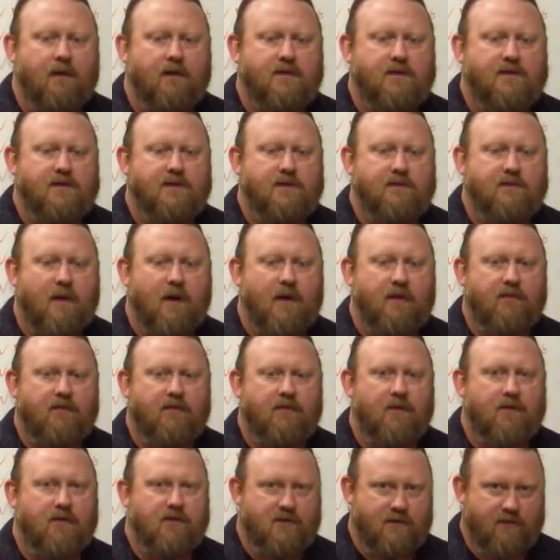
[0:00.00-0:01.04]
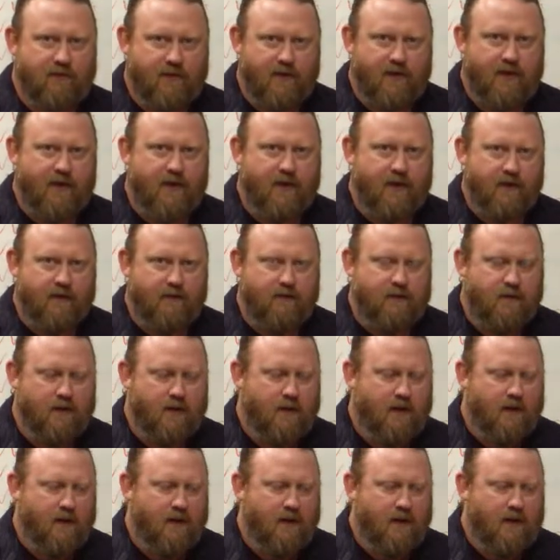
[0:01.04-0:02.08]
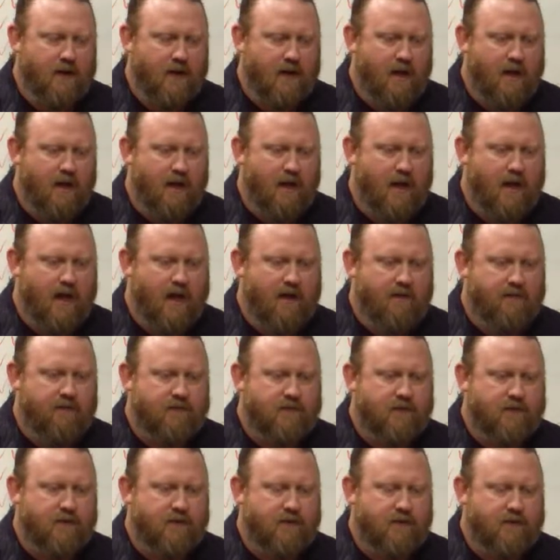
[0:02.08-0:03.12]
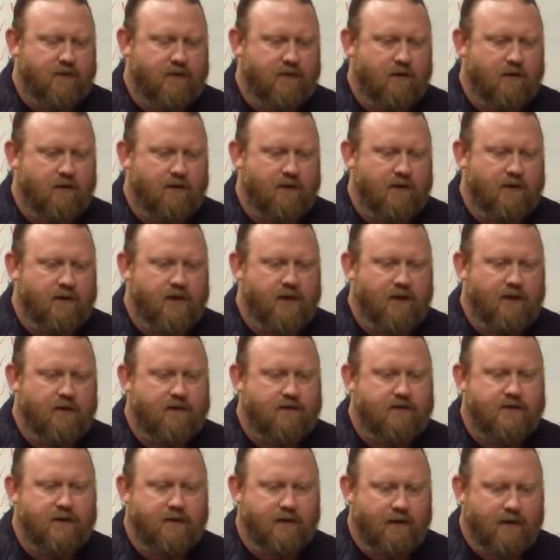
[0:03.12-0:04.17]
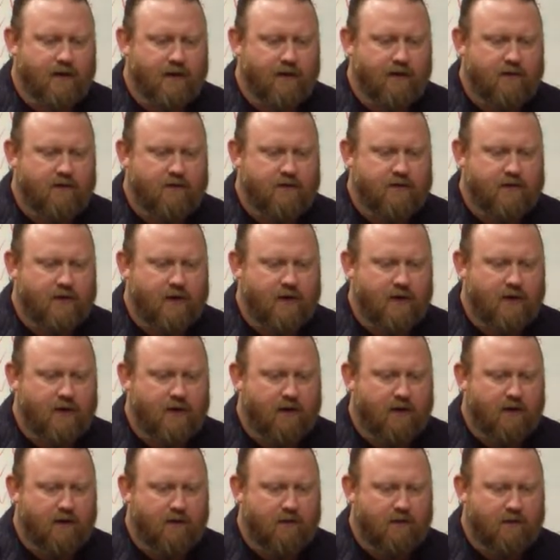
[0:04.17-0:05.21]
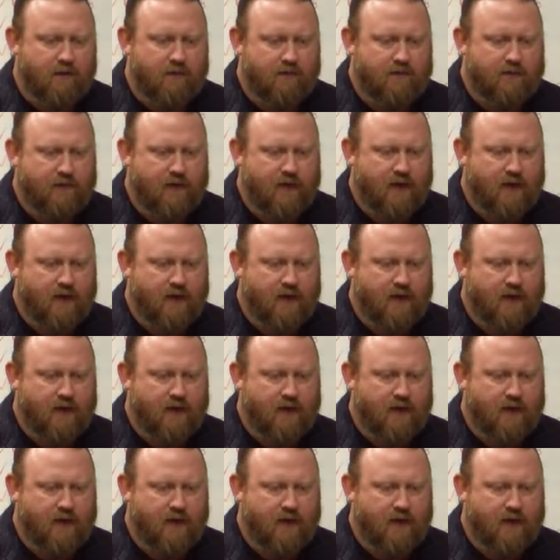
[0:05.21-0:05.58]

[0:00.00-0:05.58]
this is my first video after years and years of